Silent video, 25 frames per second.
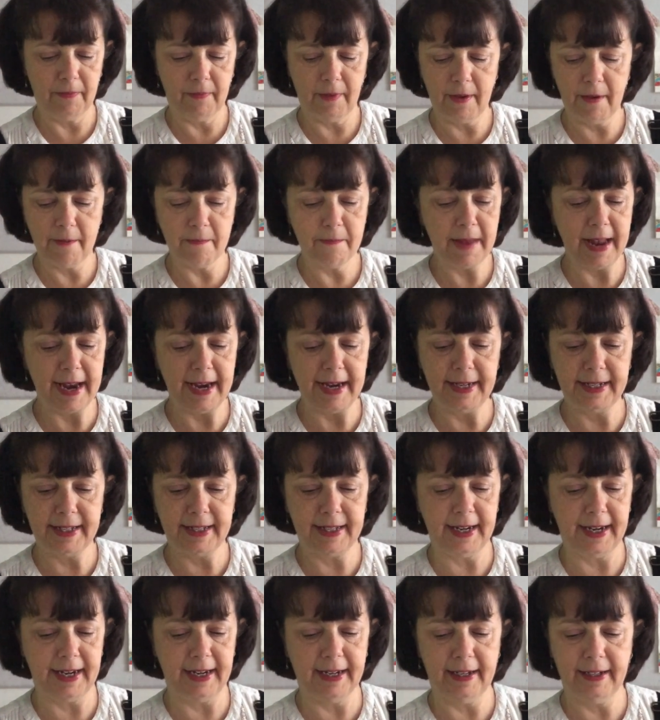
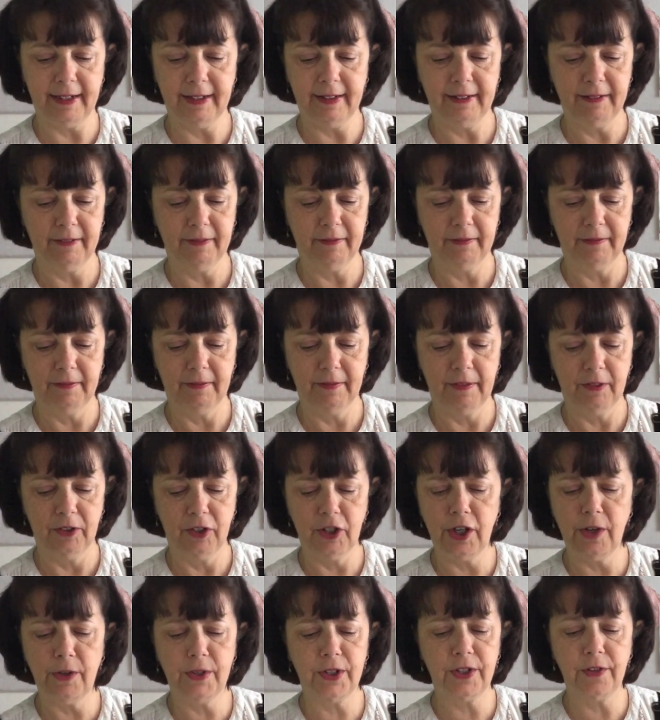Amazing
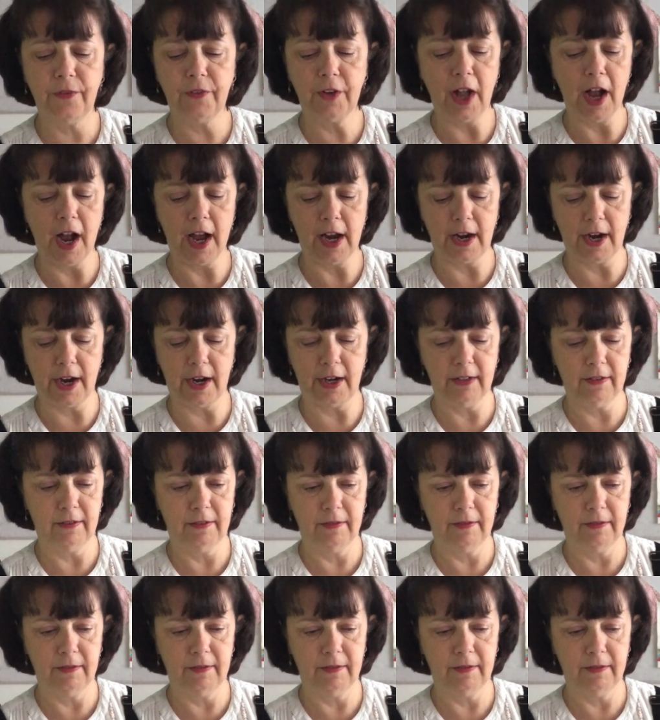use of colour.